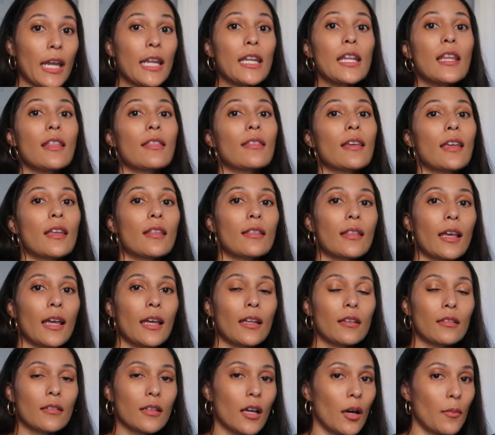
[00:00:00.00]
anything
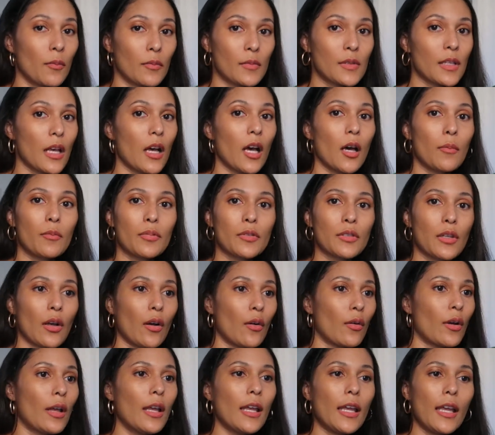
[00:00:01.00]
that comes up.
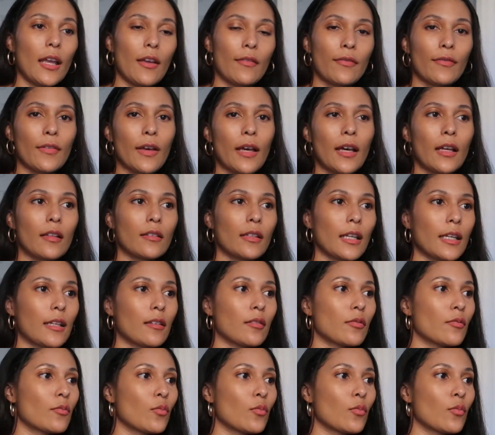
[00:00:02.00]
So if uh, like